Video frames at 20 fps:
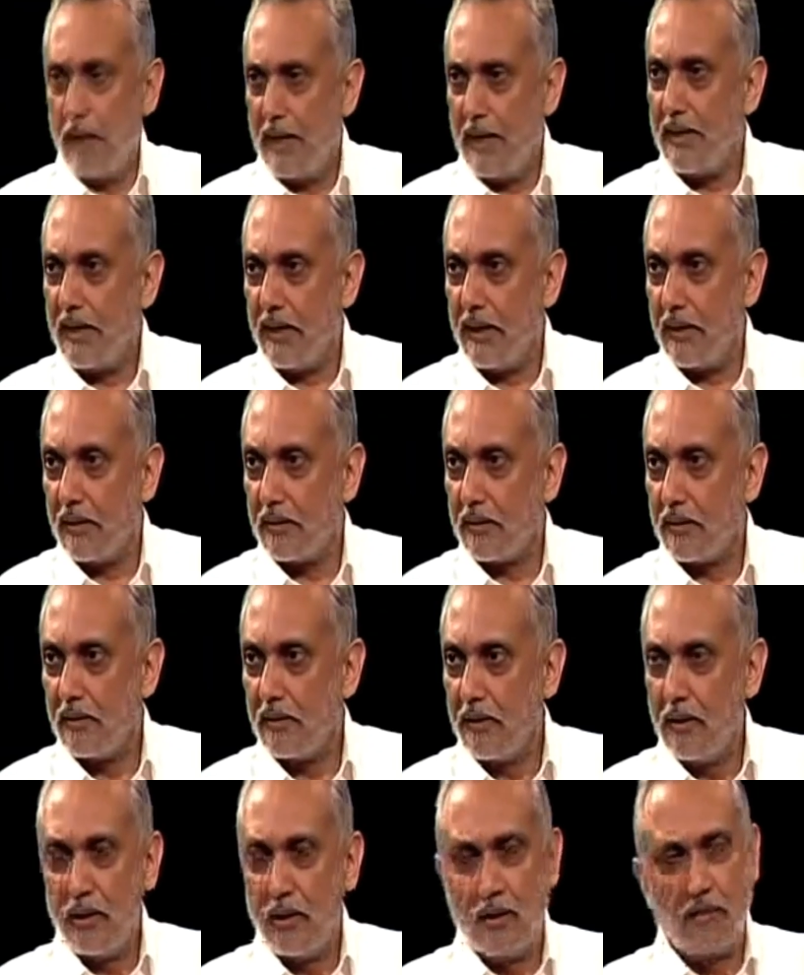painting,
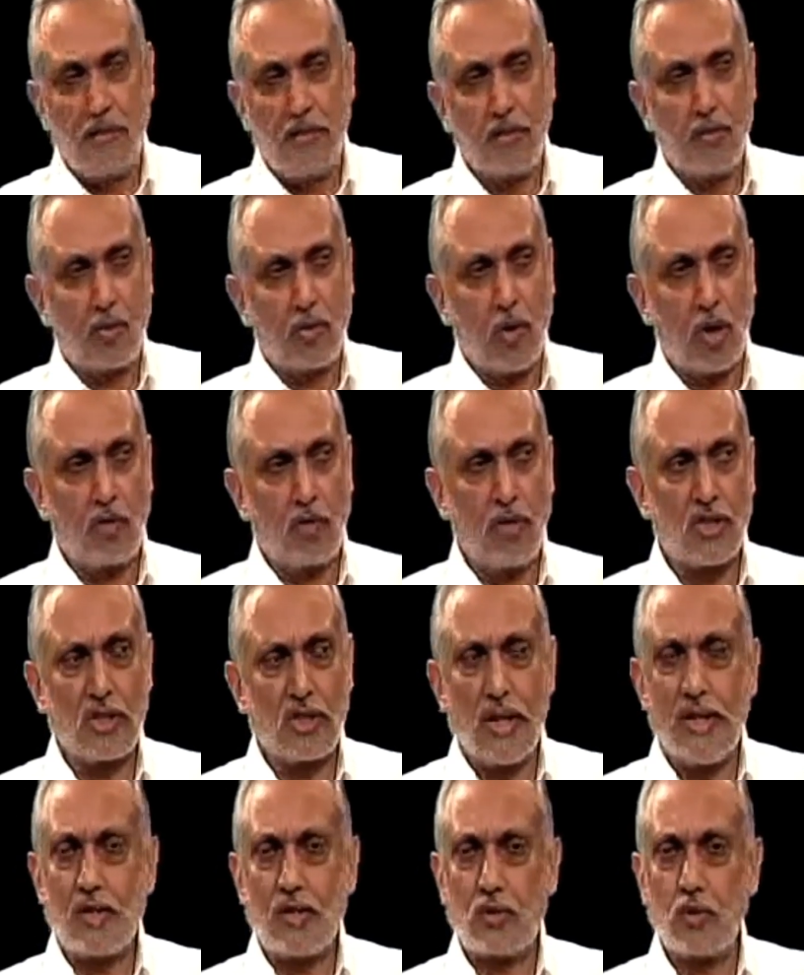we would
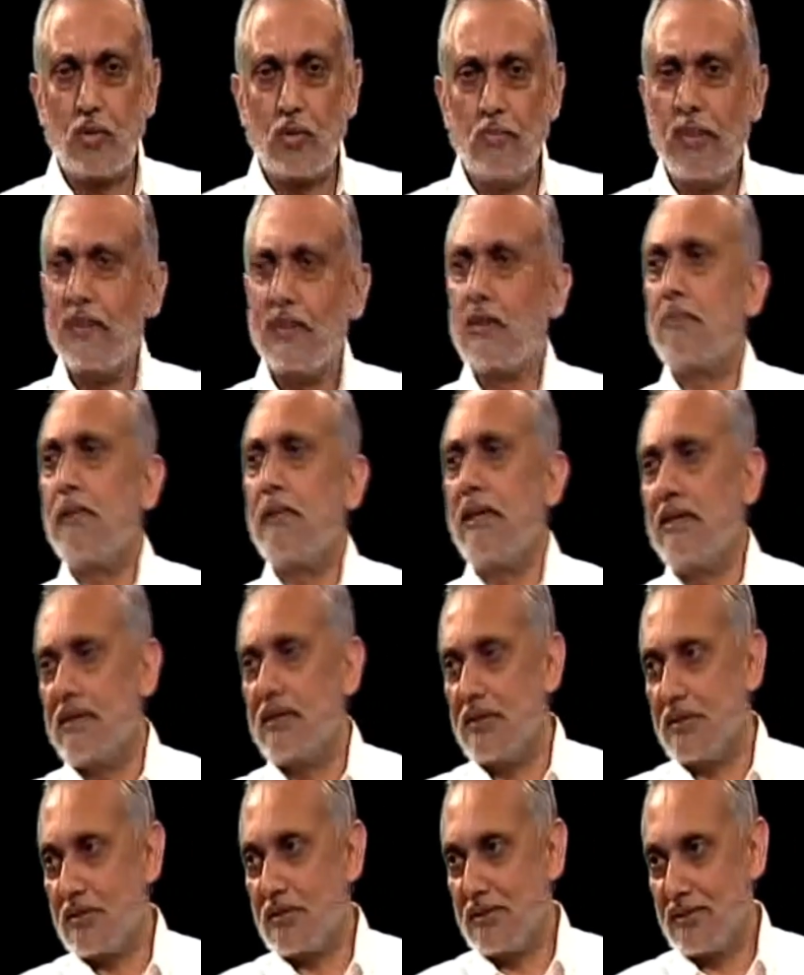always like to meet the
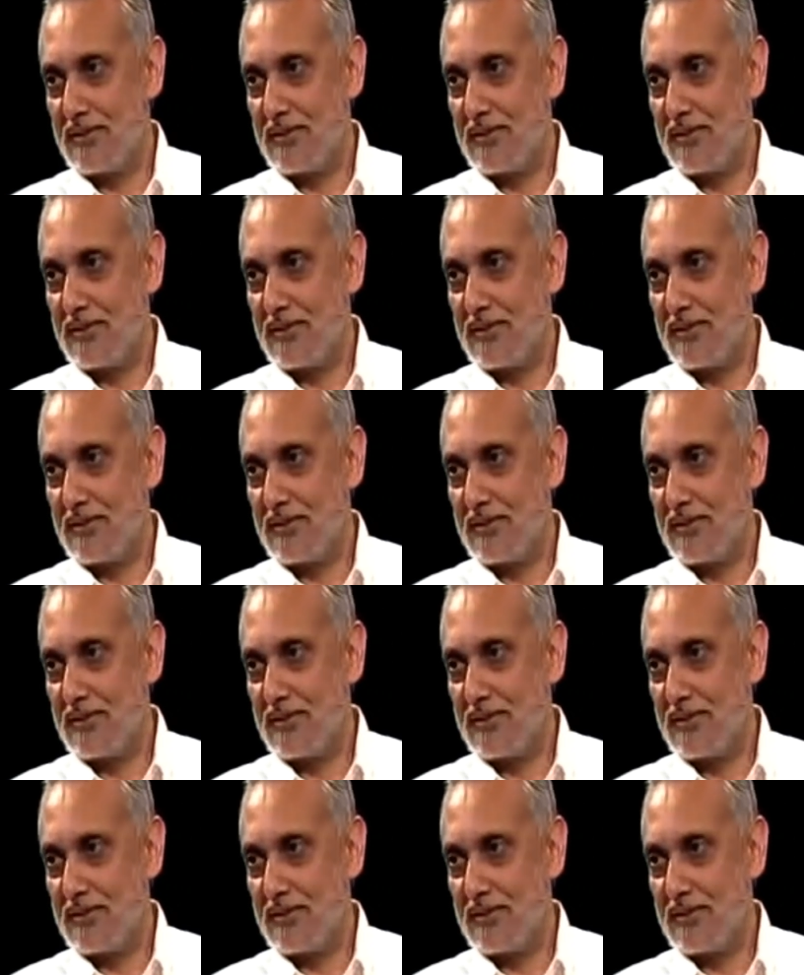painter.